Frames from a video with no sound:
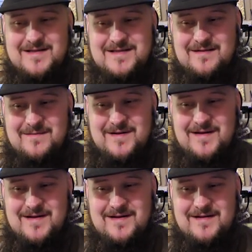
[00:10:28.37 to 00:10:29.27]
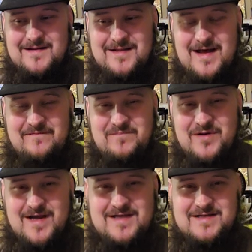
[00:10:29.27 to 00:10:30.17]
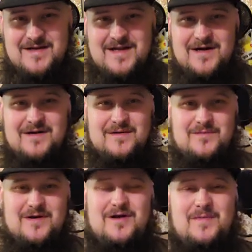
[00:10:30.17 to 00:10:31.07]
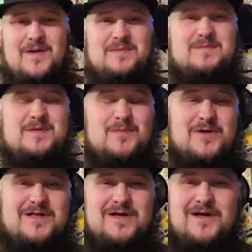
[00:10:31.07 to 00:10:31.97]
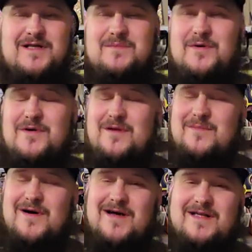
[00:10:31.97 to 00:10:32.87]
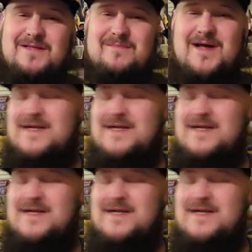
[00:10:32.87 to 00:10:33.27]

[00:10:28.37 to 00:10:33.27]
some uh, live breaks on here. We're going to open up some sports cards, some Pokemon, some